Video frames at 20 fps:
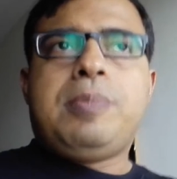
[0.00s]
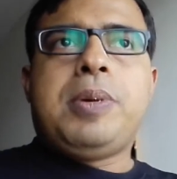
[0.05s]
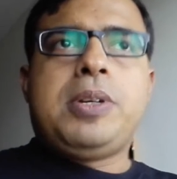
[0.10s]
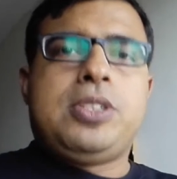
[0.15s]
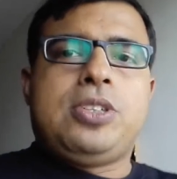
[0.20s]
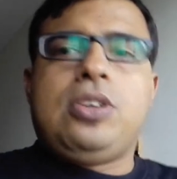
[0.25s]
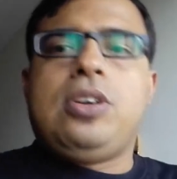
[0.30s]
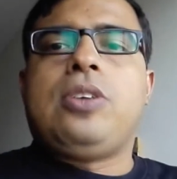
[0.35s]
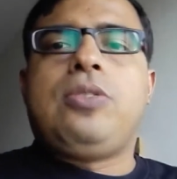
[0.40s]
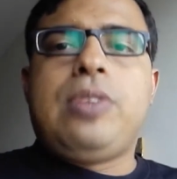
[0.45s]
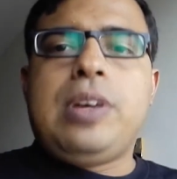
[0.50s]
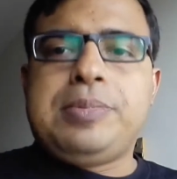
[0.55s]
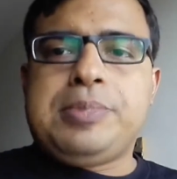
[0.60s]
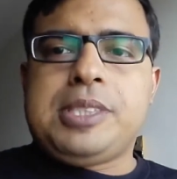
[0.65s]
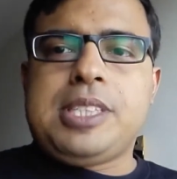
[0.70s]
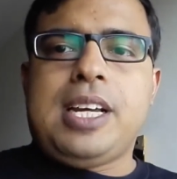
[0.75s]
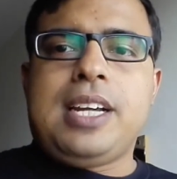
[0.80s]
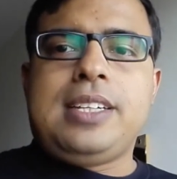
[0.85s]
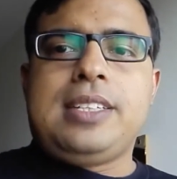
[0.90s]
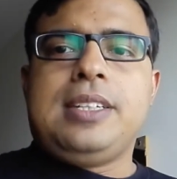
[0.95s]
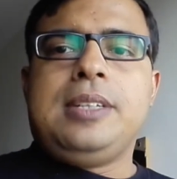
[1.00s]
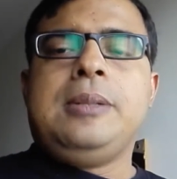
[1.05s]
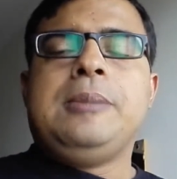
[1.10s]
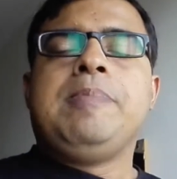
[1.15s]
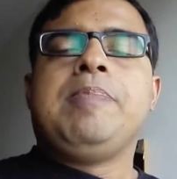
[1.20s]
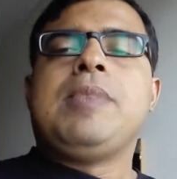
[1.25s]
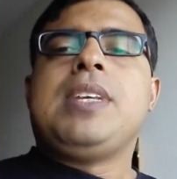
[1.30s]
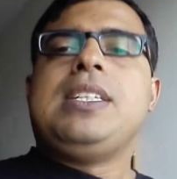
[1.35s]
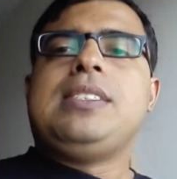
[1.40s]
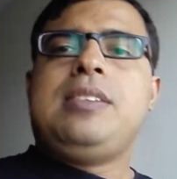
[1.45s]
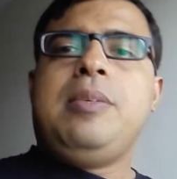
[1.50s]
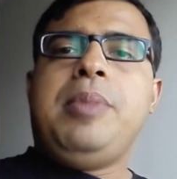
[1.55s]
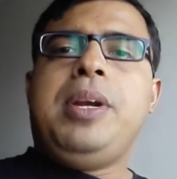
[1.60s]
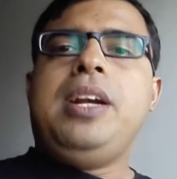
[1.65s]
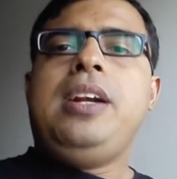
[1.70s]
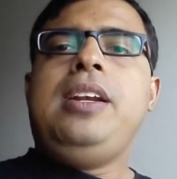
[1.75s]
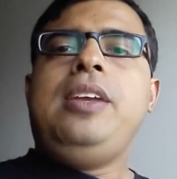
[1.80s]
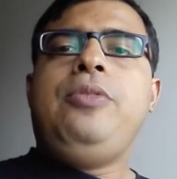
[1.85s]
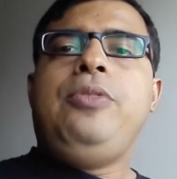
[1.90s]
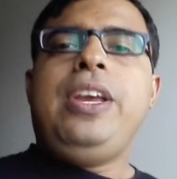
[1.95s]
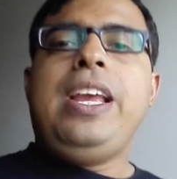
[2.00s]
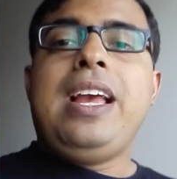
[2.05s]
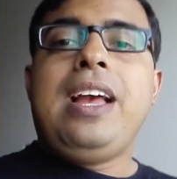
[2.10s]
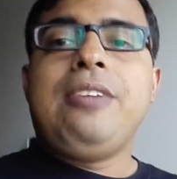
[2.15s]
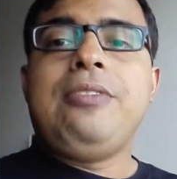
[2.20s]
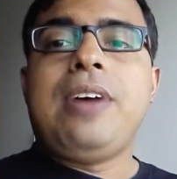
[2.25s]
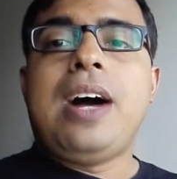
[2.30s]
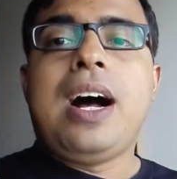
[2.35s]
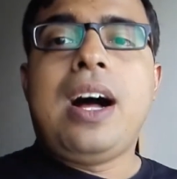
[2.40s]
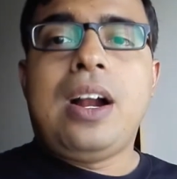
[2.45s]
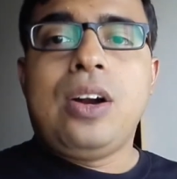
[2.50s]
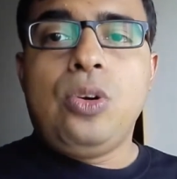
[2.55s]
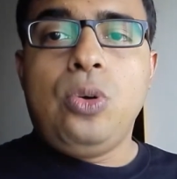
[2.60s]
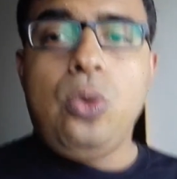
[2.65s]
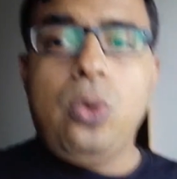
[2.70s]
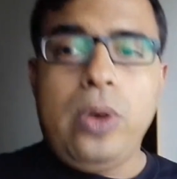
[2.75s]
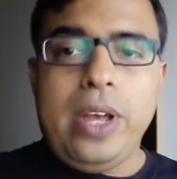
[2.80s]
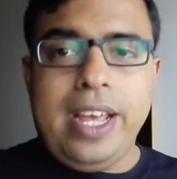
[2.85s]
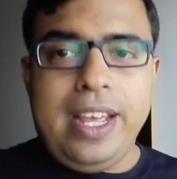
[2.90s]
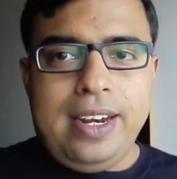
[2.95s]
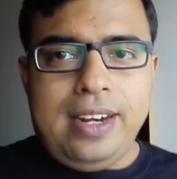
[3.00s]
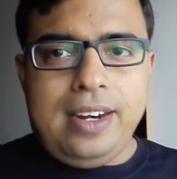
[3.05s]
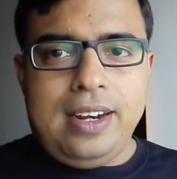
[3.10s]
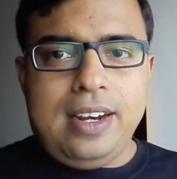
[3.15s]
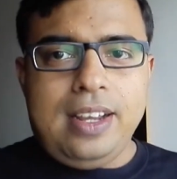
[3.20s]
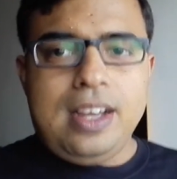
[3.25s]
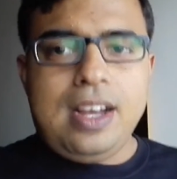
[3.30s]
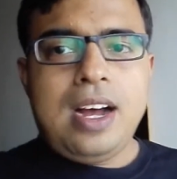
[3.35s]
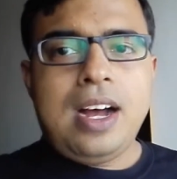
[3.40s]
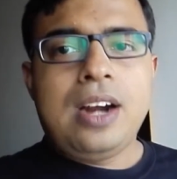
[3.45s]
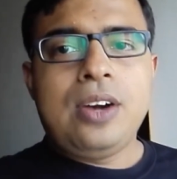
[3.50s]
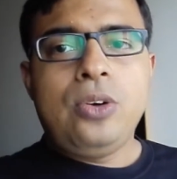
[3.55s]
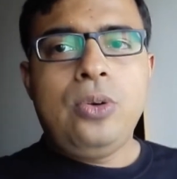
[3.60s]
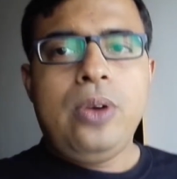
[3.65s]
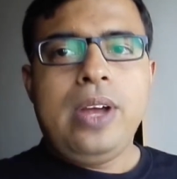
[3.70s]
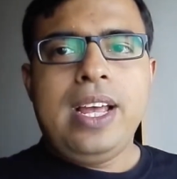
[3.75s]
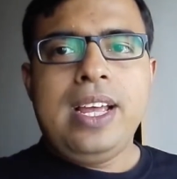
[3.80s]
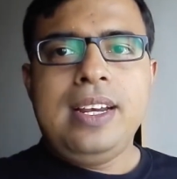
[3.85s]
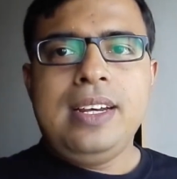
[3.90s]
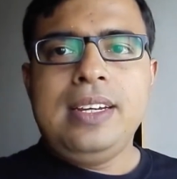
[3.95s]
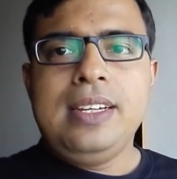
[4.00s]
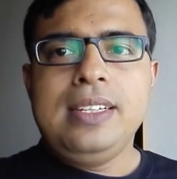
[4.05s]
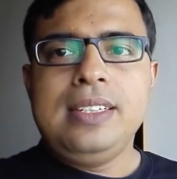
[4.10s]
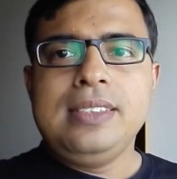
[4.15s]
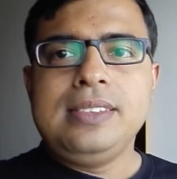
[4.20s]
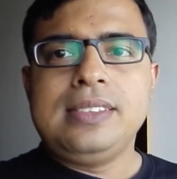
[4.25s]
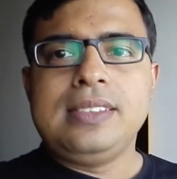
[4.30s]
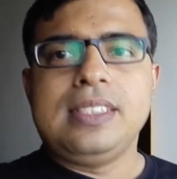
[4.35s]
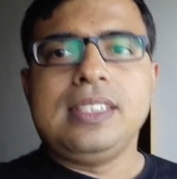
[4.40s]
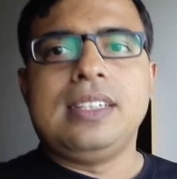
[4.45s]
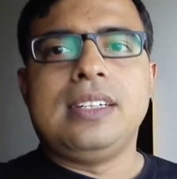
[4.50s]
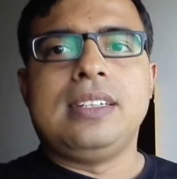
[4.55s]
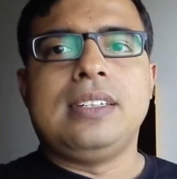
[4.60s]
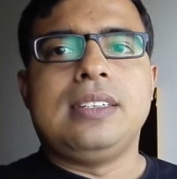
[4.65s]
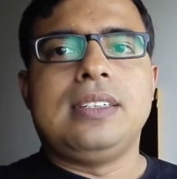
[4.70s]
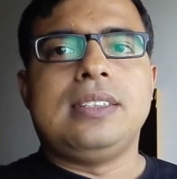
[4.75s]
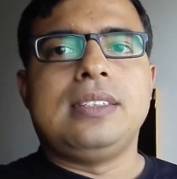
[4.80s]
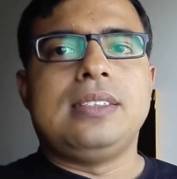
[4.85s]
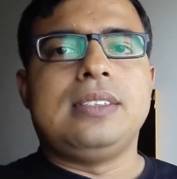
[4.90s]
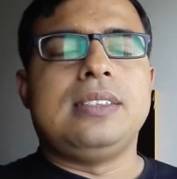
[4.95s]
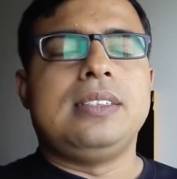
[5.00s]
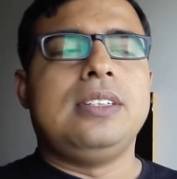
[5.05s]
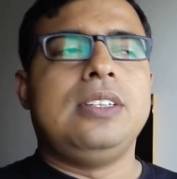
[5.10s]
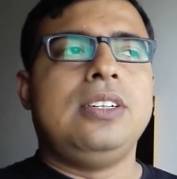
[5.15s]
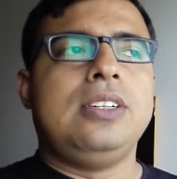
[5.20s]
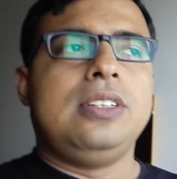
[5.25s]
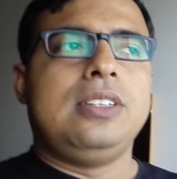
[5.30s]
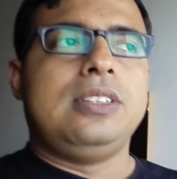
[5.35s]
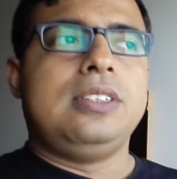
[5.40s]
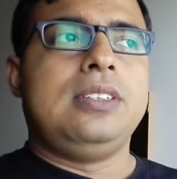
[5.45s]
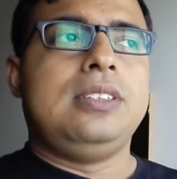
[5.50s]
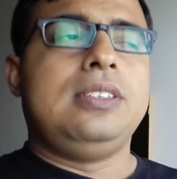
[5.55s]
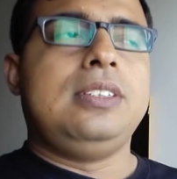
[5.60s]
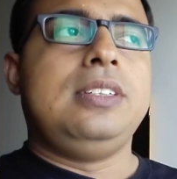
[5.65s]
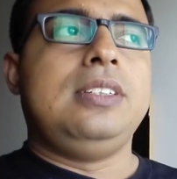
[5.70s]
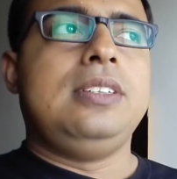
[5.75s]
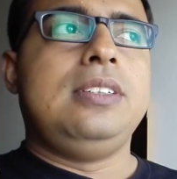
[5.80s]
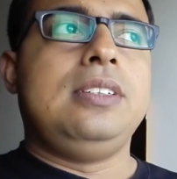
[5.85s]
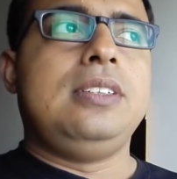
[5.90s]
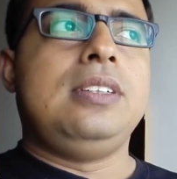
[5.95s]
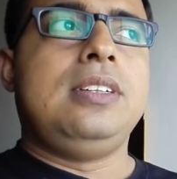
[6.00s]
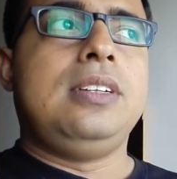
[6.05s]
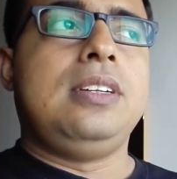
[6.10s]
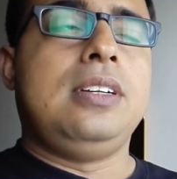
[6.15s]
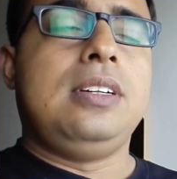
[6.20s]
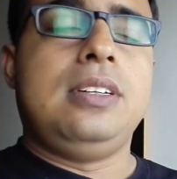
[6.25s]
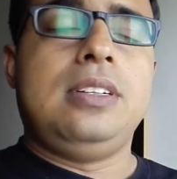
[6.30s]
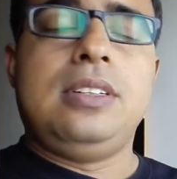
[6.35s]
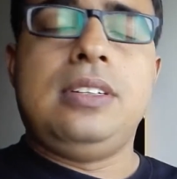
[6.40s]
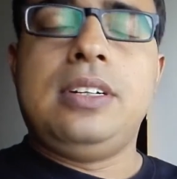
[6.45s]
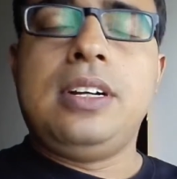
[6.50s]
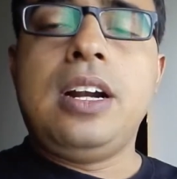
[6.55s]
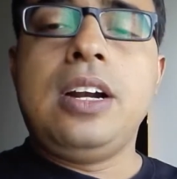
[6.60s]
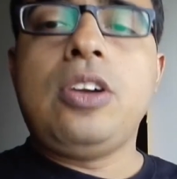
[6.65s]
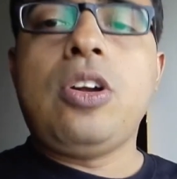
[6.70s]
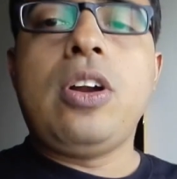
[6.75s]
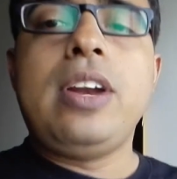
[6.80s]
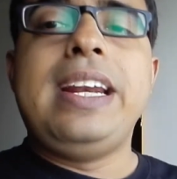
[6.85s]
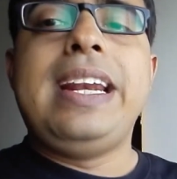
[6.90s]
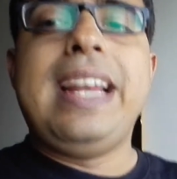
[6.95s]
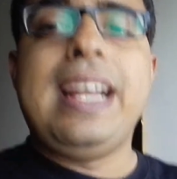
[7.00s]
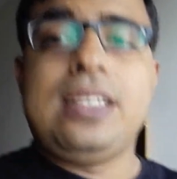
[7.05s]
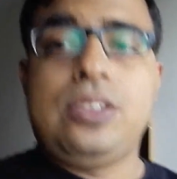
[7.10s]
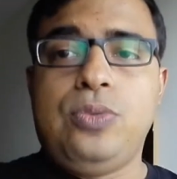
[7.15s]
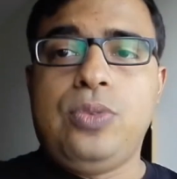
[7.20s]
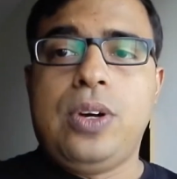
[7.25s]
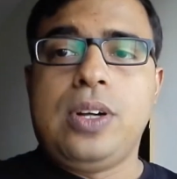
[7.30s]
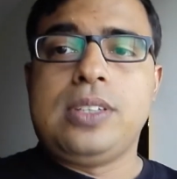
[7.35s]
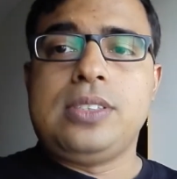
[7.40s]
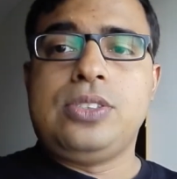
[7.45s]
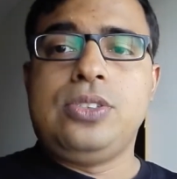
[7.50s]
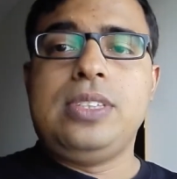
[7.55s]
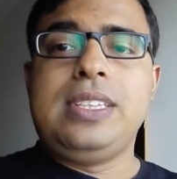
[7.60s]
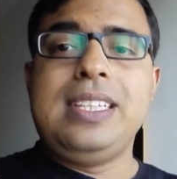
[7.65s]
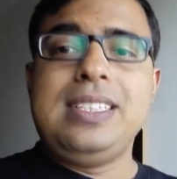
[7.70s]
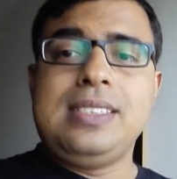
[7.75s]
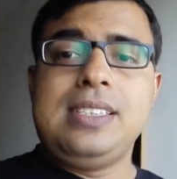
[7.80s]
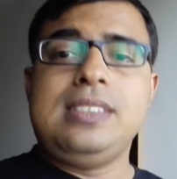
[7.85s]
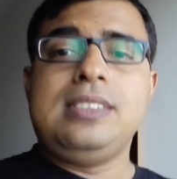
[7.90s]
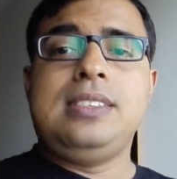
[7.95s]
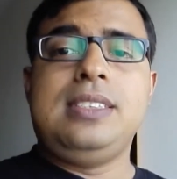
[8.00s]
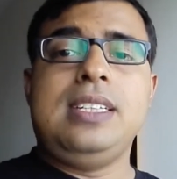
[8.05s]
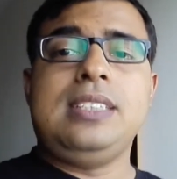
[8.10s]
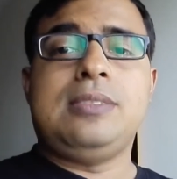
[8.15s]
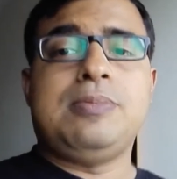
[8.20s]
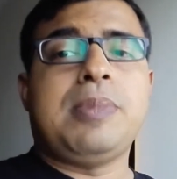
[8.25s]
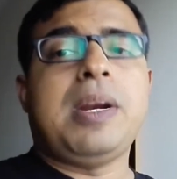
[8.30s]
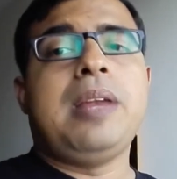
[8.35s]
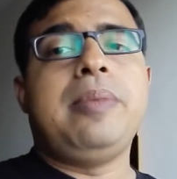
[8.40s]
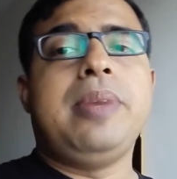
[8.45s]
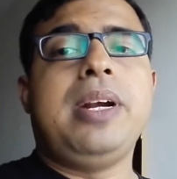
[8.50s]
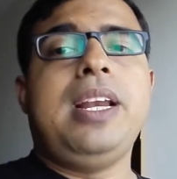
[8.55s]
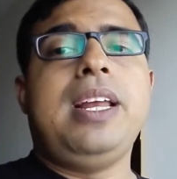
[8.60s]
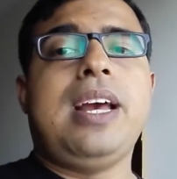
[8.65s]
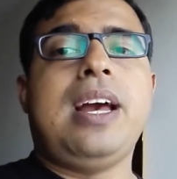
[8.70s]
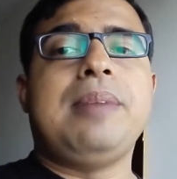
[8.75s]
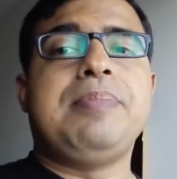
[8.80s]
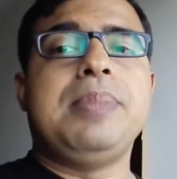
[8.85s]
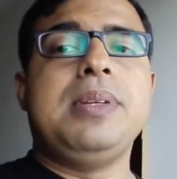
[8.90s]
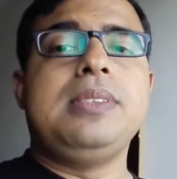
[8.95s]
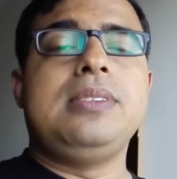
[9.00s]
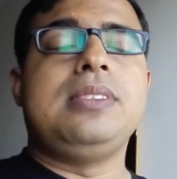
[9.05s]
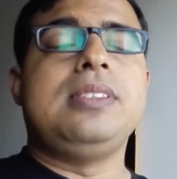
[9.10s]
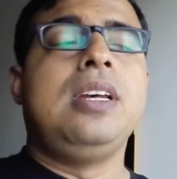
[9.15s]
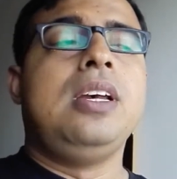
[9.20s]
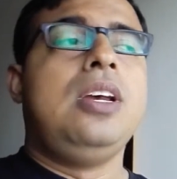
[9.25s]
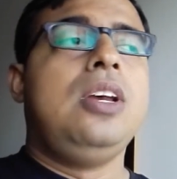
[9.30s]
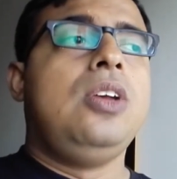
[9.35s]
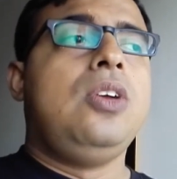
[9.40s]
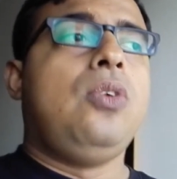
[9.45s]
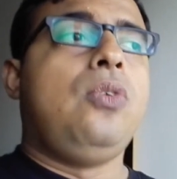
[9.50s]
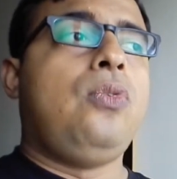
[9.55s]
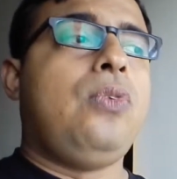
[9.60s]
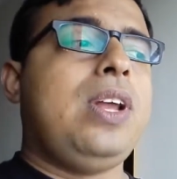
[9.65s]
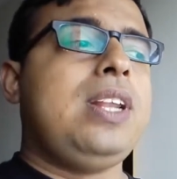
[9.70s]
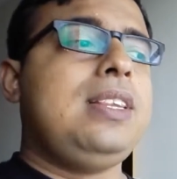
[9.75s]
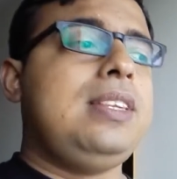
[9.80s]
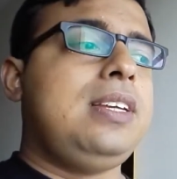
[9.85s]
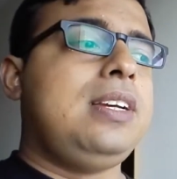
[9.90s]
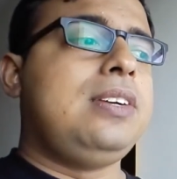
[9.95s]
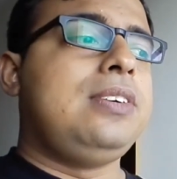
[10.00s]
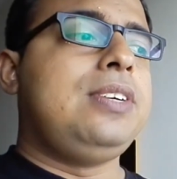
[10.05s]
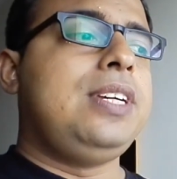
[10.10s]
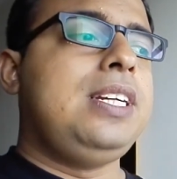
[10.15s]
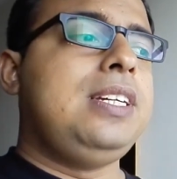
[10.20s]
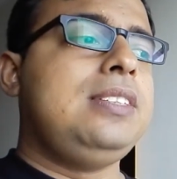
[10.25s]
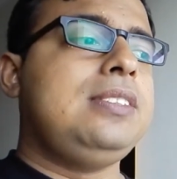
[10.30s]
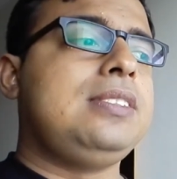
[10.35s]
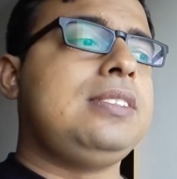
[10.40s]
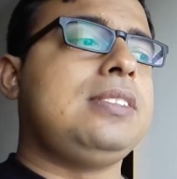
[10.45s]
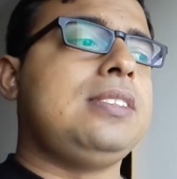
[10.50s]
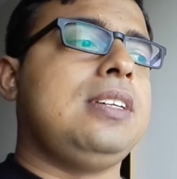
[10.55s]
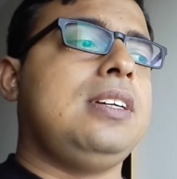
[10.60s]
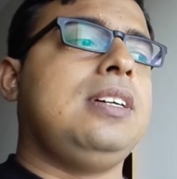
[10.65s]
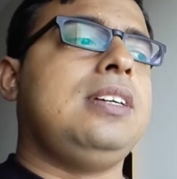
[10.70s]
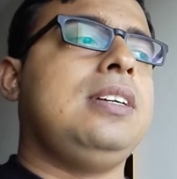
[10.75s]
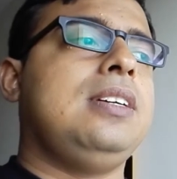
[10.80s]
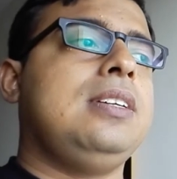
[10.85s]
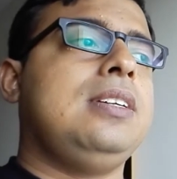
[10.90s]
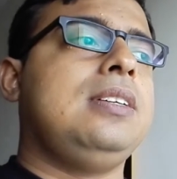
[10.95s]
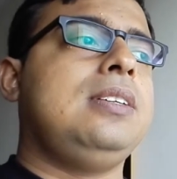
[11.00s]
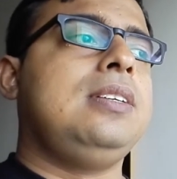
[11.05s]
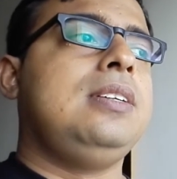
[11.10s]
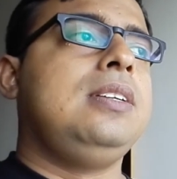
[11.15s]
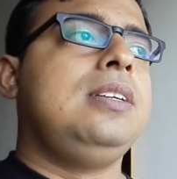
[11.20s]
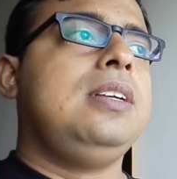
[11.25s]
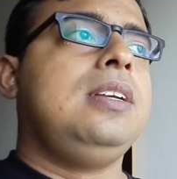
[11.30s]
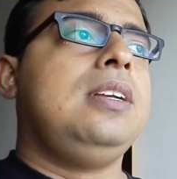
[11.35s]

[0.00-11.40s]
a particular website. Similarly, we have RON. RON is run on networks. So this primarily happens when there is a